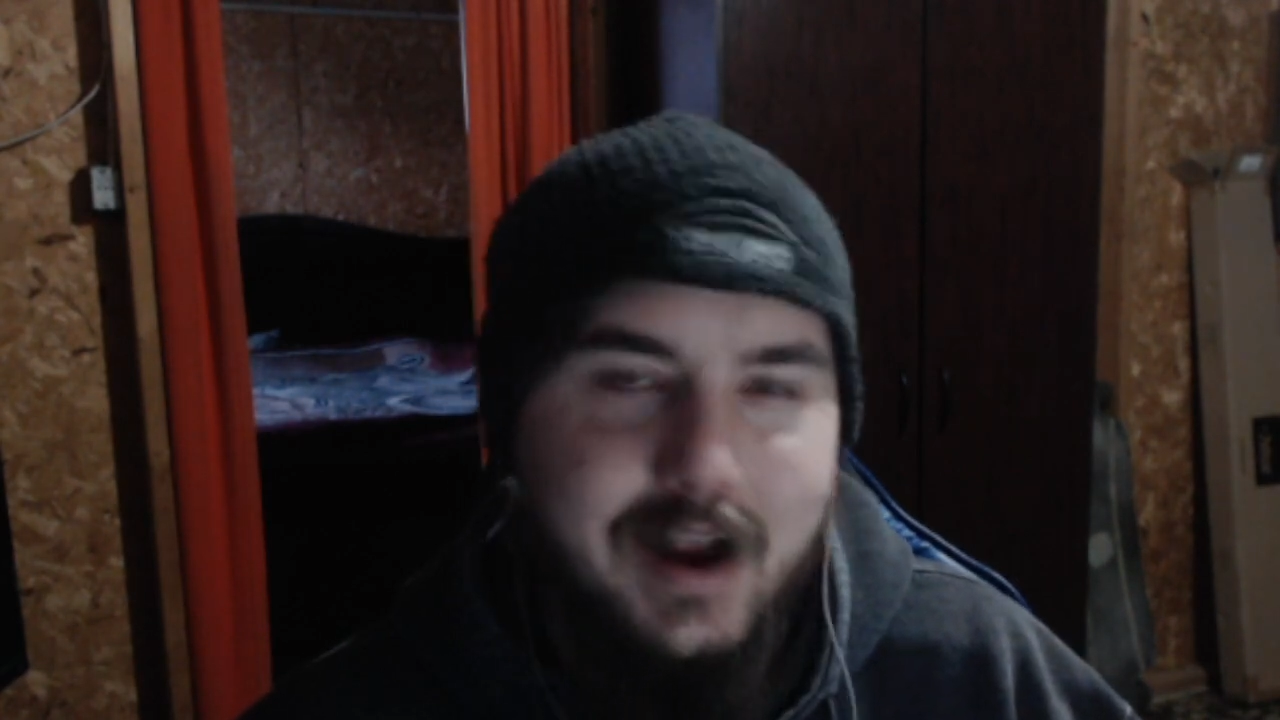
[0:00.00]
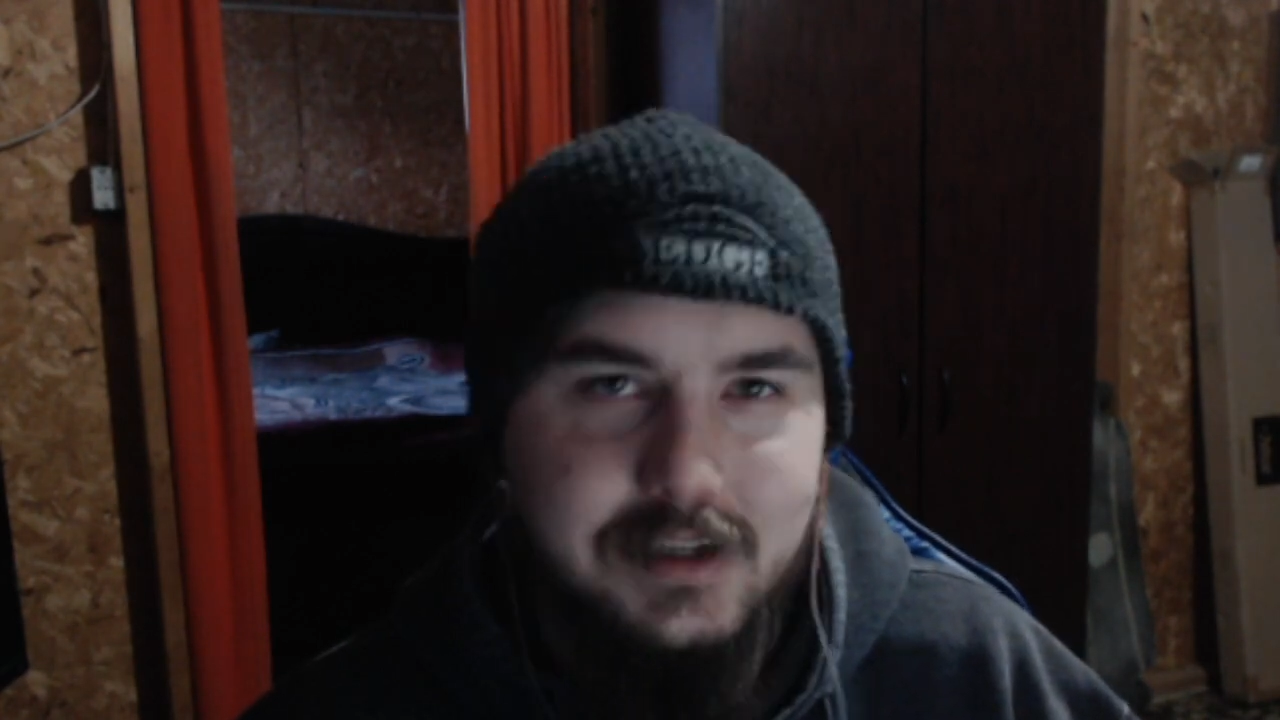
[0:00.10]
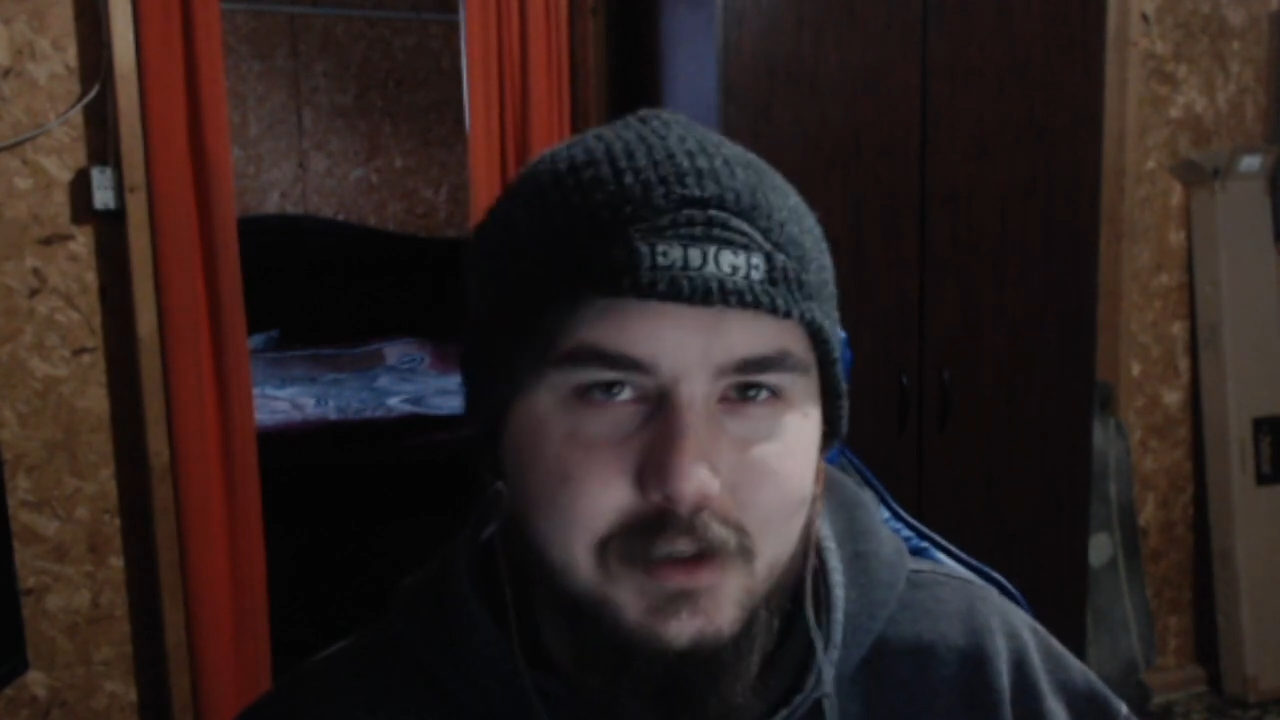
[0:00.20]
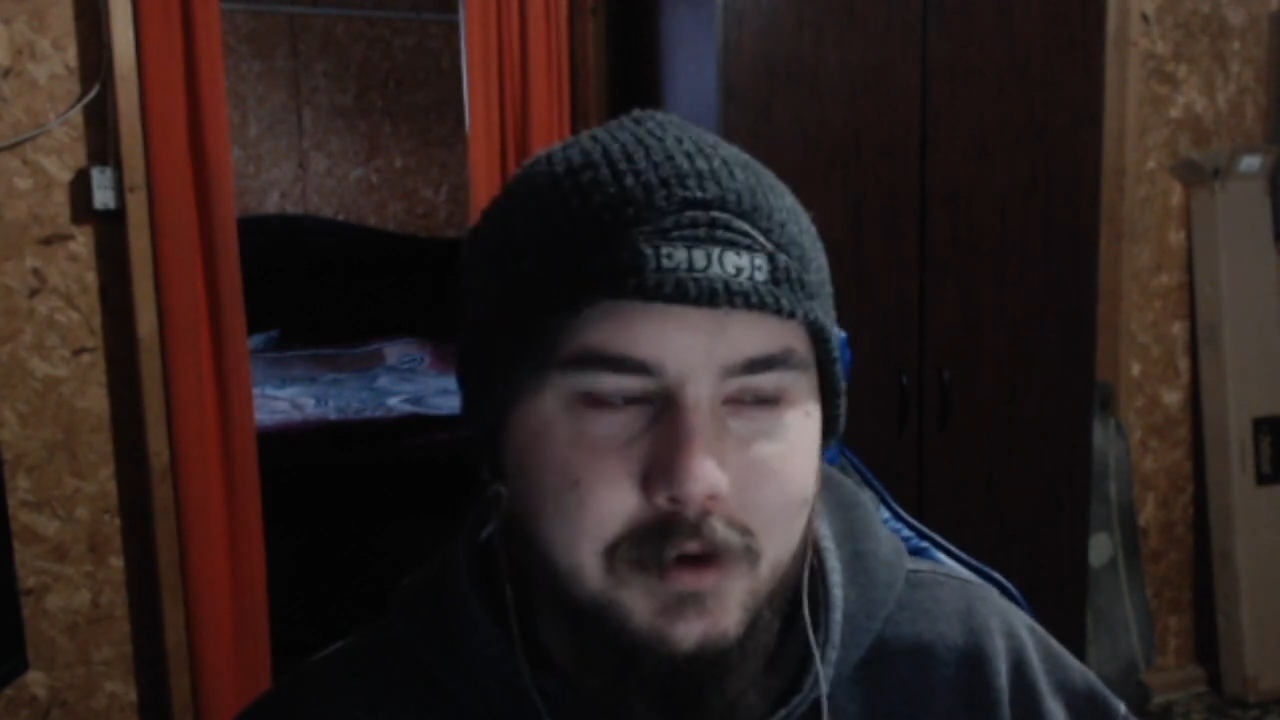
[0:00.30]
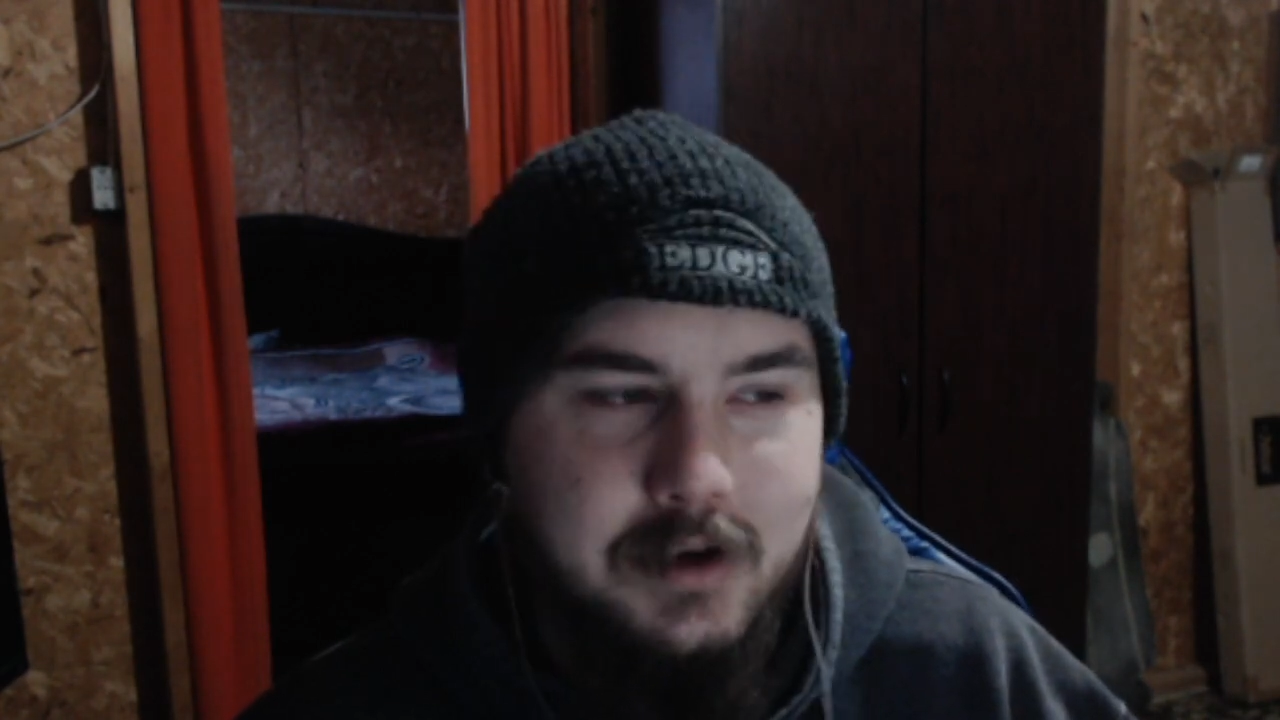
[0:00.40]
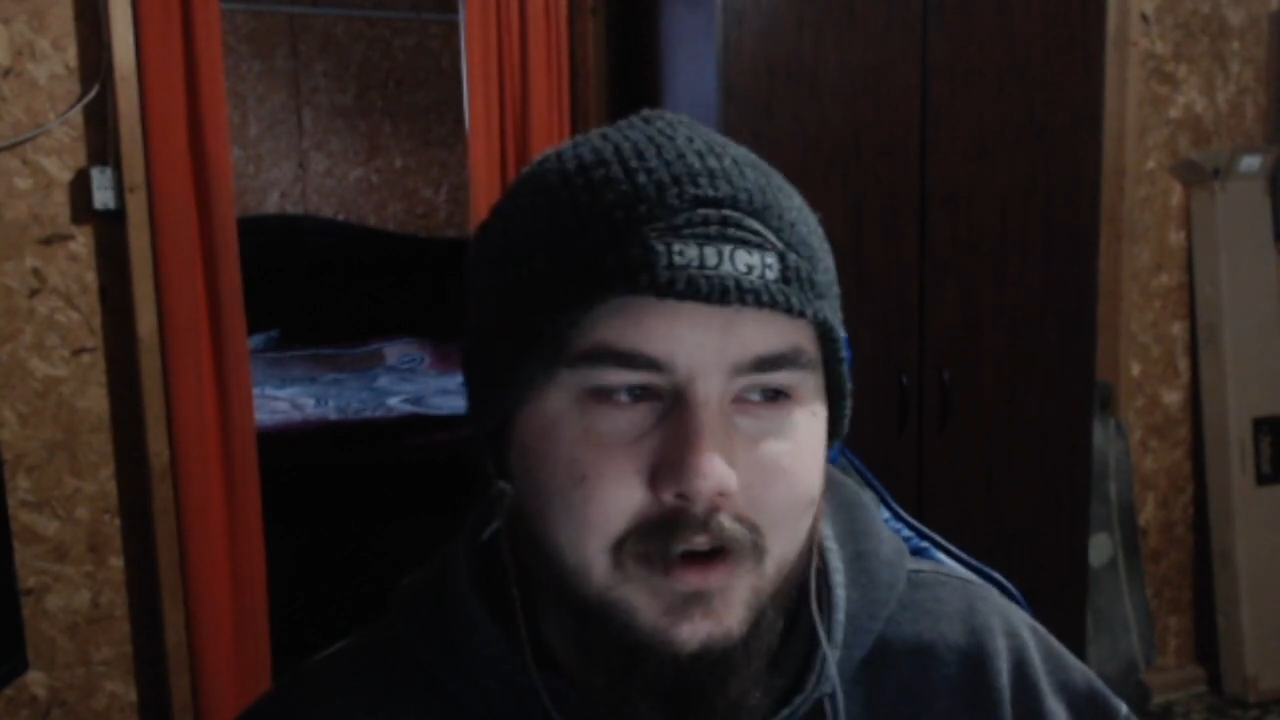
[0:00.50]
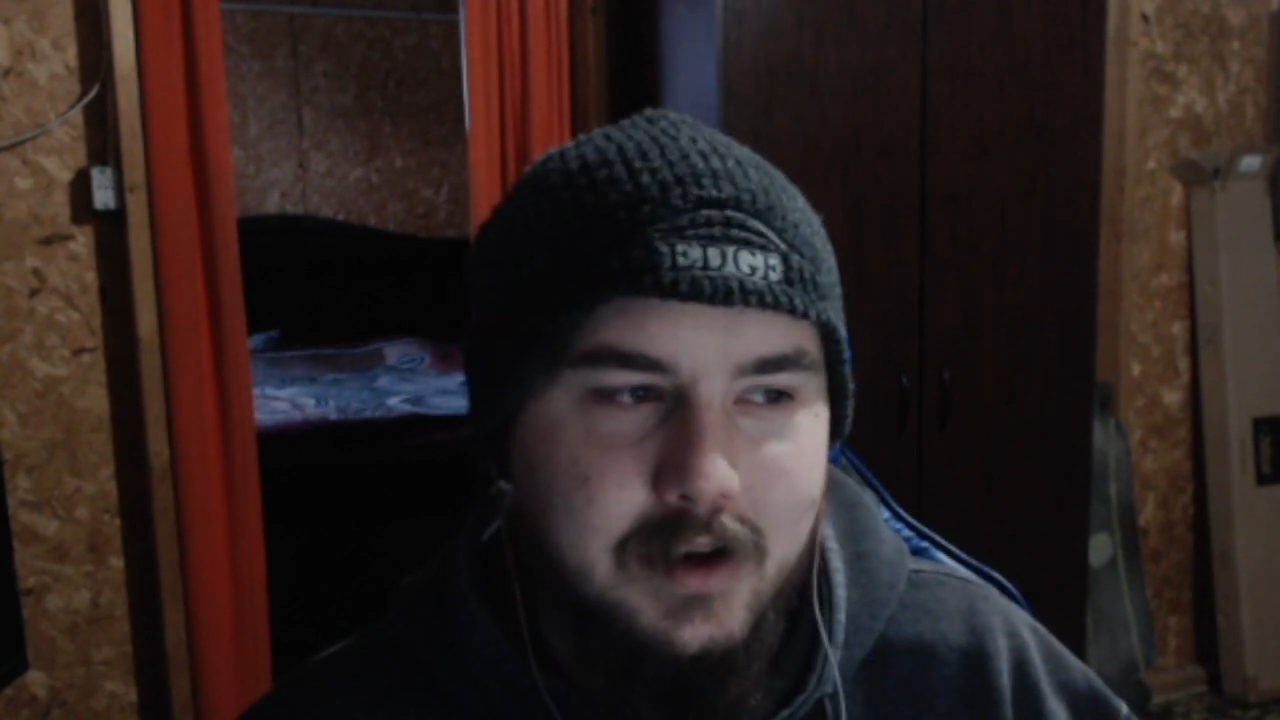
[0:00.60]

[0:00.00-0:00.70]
guy's opinion,